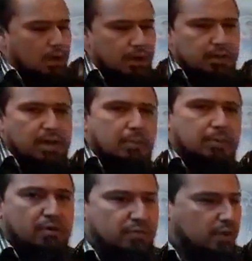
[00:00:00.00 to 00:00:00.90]
Not
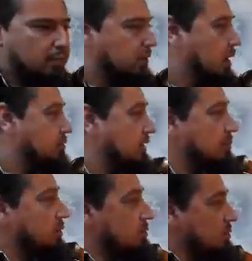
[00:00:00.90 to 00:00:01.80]
perfect, but I was
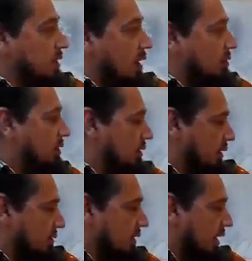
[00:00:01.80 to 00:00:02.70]
able to carry the
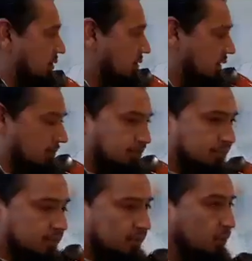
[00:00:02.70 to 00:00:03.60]
entire
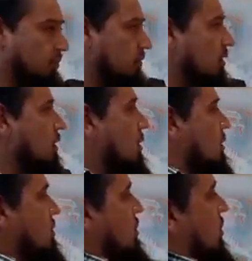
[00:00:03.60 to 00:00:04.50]
tune.
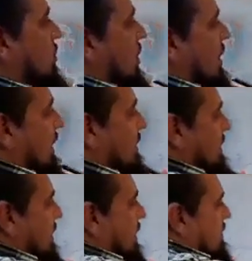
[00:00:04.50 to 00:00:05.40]
So it went like
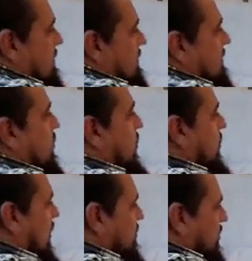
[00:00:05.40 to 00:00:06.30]
this,
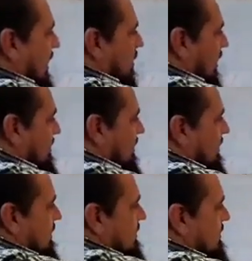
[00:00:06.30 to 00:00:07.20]
one more time like
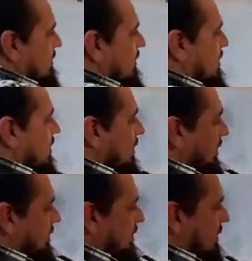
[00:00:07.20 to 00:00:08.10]
this,
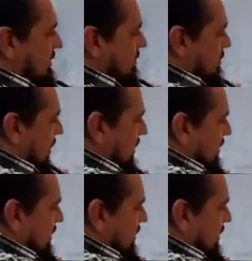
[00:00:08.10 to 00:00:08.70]
and then the part on the